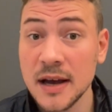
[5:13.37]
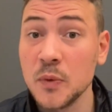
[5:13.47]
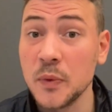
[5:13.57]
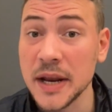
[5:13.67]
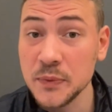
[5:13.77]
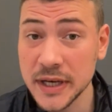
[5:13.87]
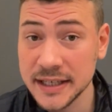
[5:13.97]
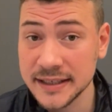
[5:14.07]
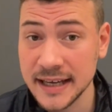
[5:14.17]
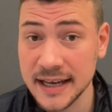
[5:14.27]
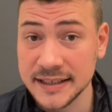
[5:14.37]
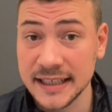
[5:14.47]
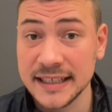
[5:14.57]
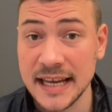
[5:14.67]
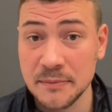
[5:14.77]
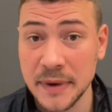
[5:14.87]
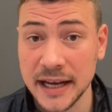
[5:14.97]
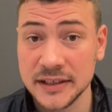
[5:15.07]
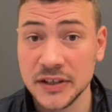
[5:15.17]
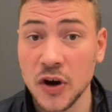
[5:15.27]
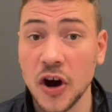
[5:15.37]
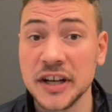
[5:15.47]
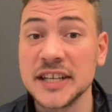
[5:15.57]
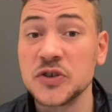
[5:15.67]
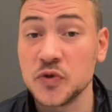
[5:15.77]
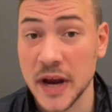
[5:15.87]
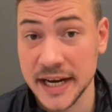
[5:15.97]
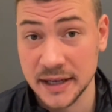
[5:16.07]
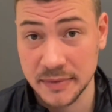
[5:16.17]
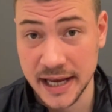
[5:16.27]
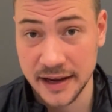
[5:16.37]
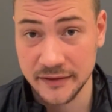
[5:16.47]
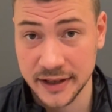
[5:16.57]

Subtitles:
when we are discussing the impact on the trading behavior.